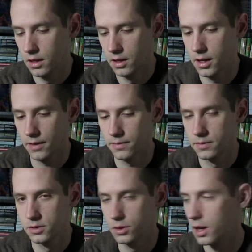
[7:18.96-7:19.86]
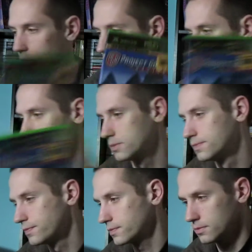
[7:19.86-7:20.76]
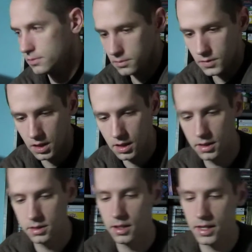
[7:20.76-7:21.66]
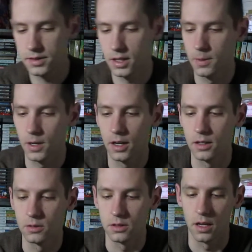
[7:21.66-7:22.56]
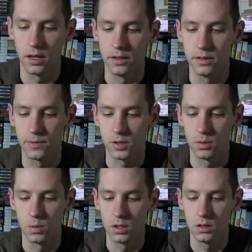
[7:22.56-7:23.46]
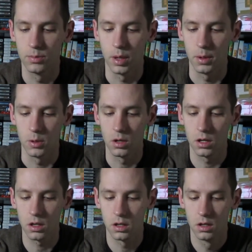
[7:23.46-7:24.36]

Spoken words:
Yeah, $2. And the last game I got at different Goodwill by my work.